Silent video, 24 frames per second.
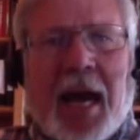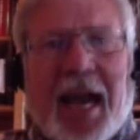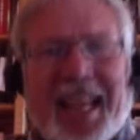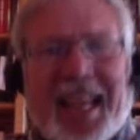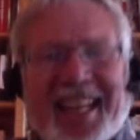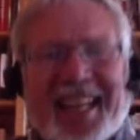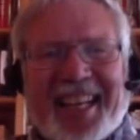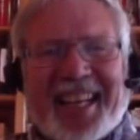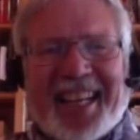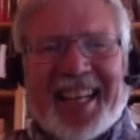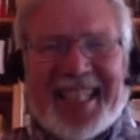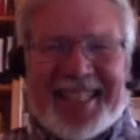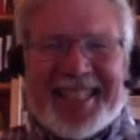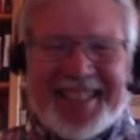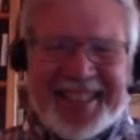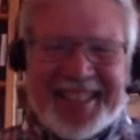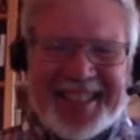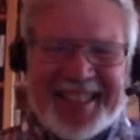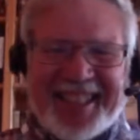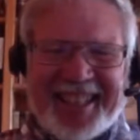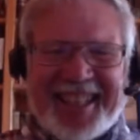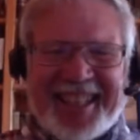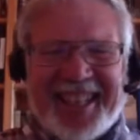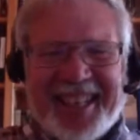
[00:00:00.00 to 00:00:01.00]

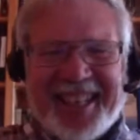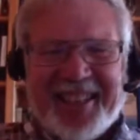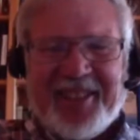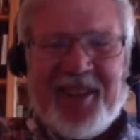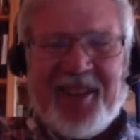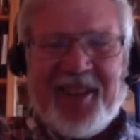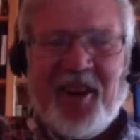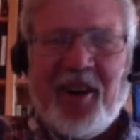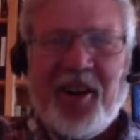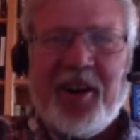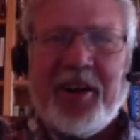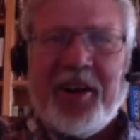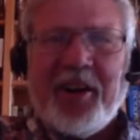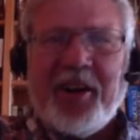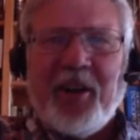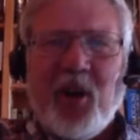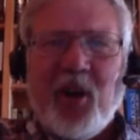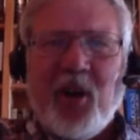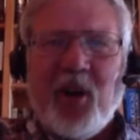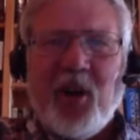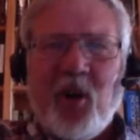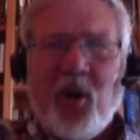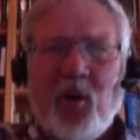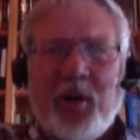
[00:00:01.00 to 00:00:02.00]
Yes, and it's hard to
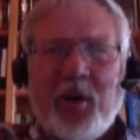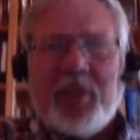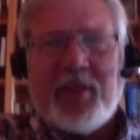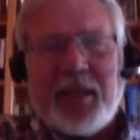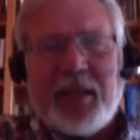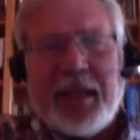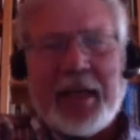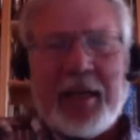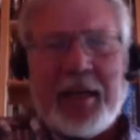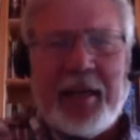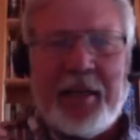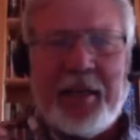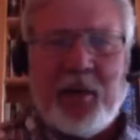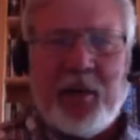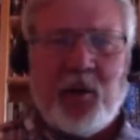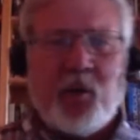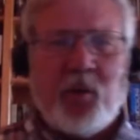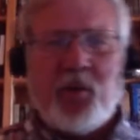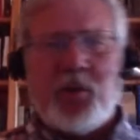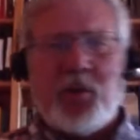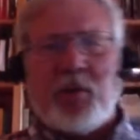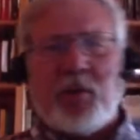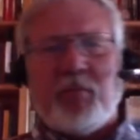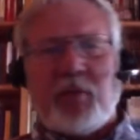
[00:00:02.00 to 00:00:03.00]
know exactly
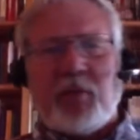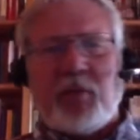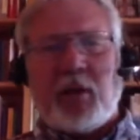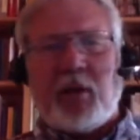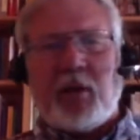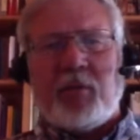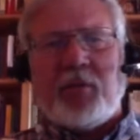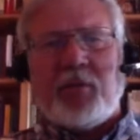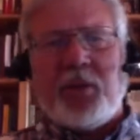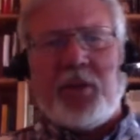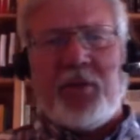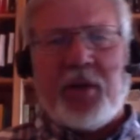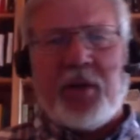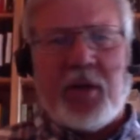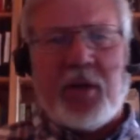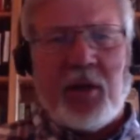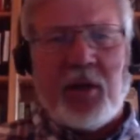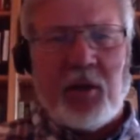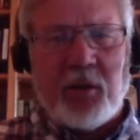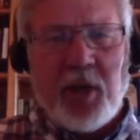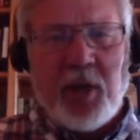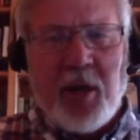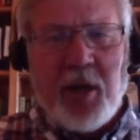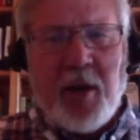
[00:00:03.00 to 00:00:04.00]
who's involved in the
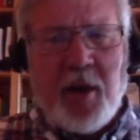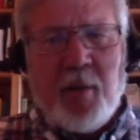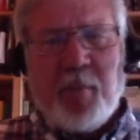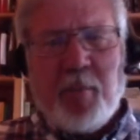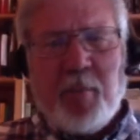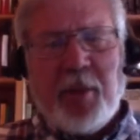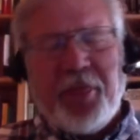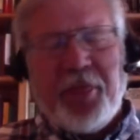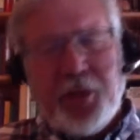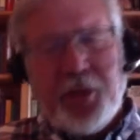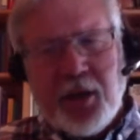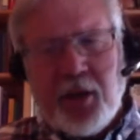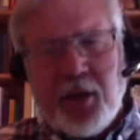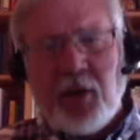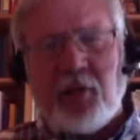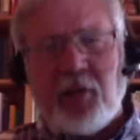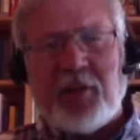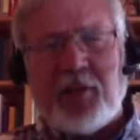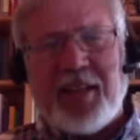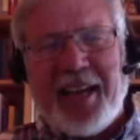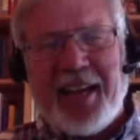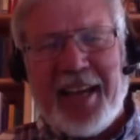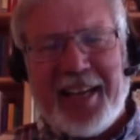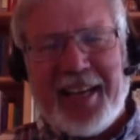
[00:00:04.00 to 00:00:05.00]
cult, but the
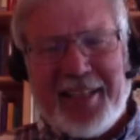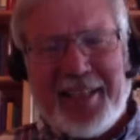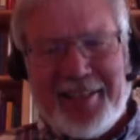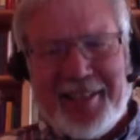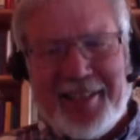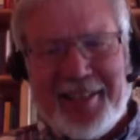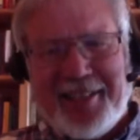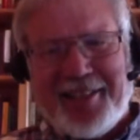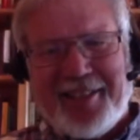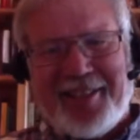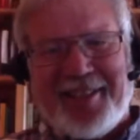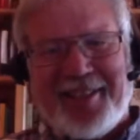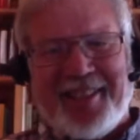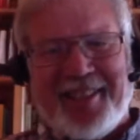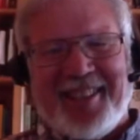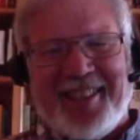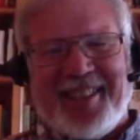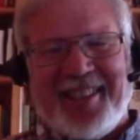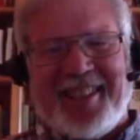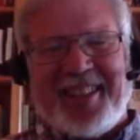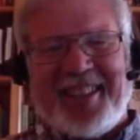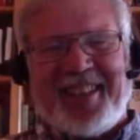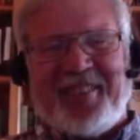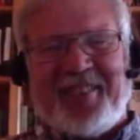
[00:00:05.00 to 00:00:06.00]
cult has its
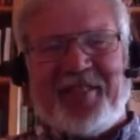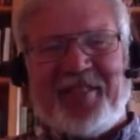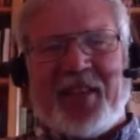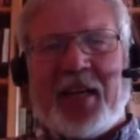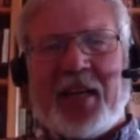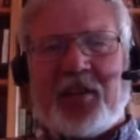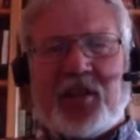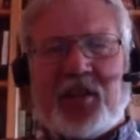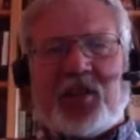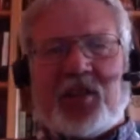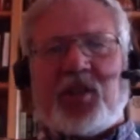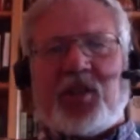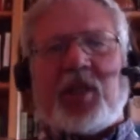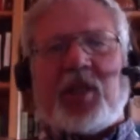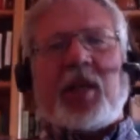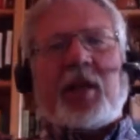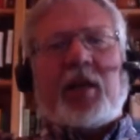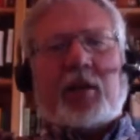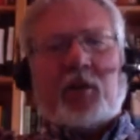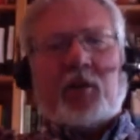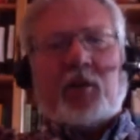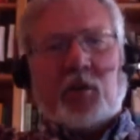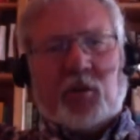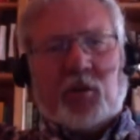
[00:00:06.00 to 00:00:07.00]
has its
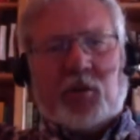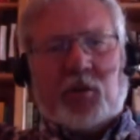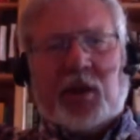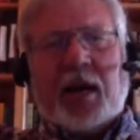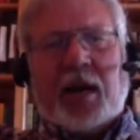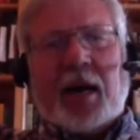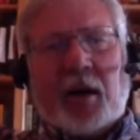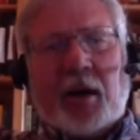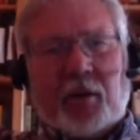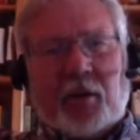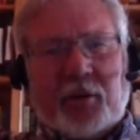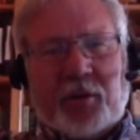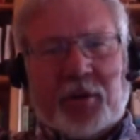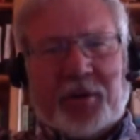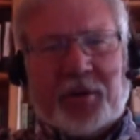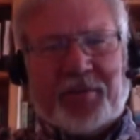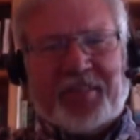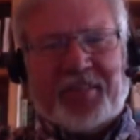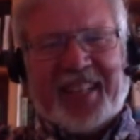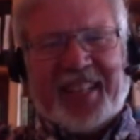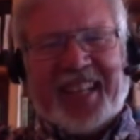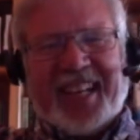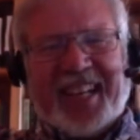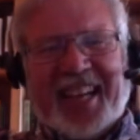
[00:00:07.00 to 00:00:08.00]
tentacles out.
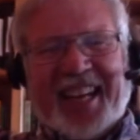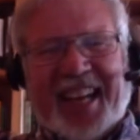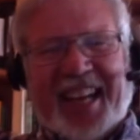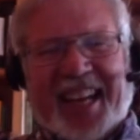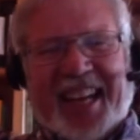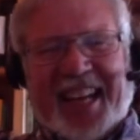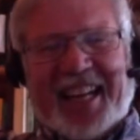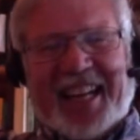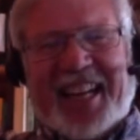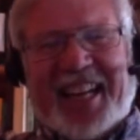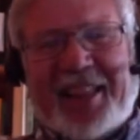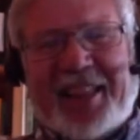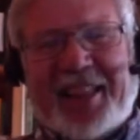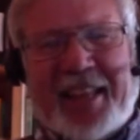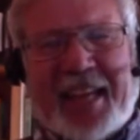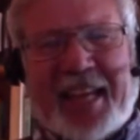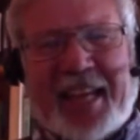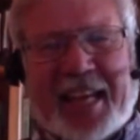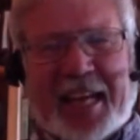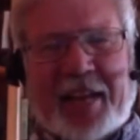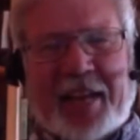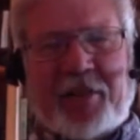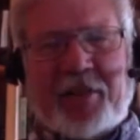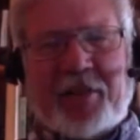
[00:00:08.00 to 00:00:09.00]
Right. And I think
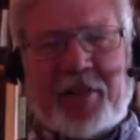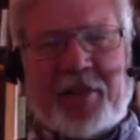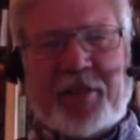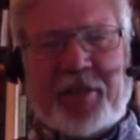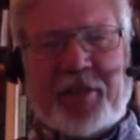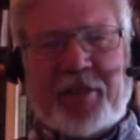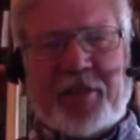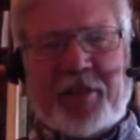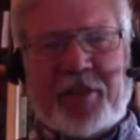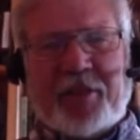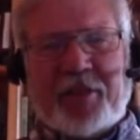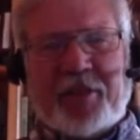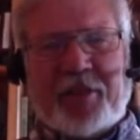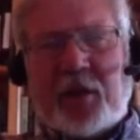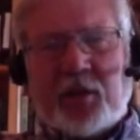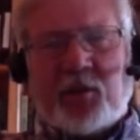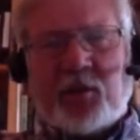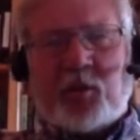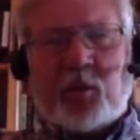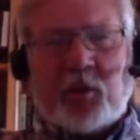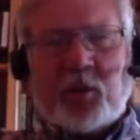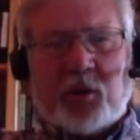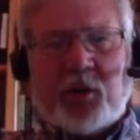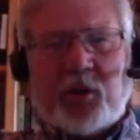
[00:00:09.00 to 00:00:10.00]
Anthony Sutton is
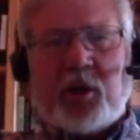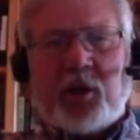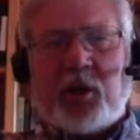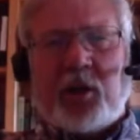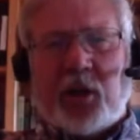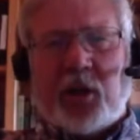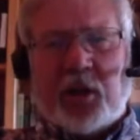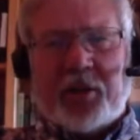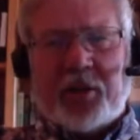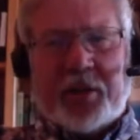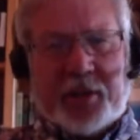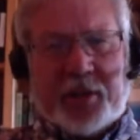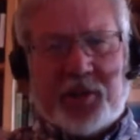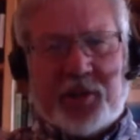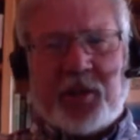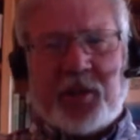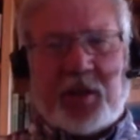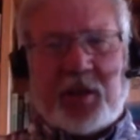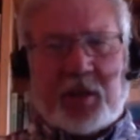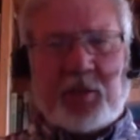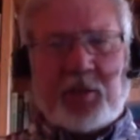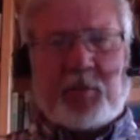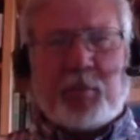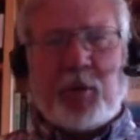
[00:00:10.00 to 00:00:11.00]
real good on this in
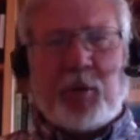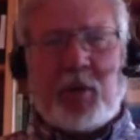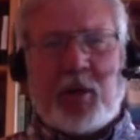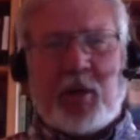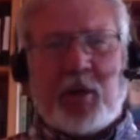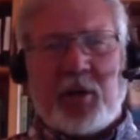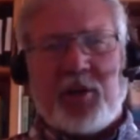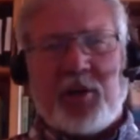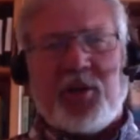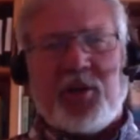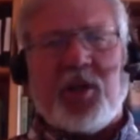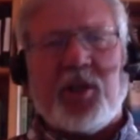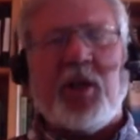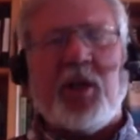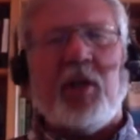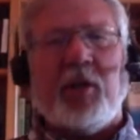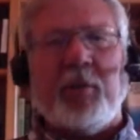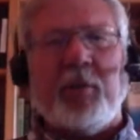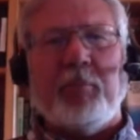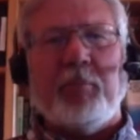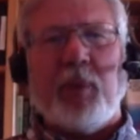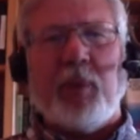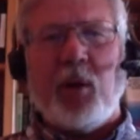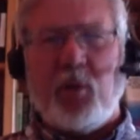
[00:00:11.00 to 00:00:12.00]
his book on Skull
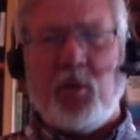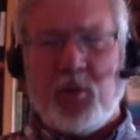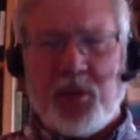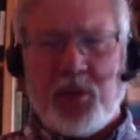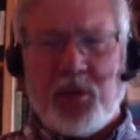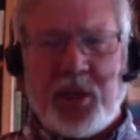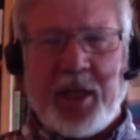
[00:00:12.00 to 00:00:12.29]
and Bones.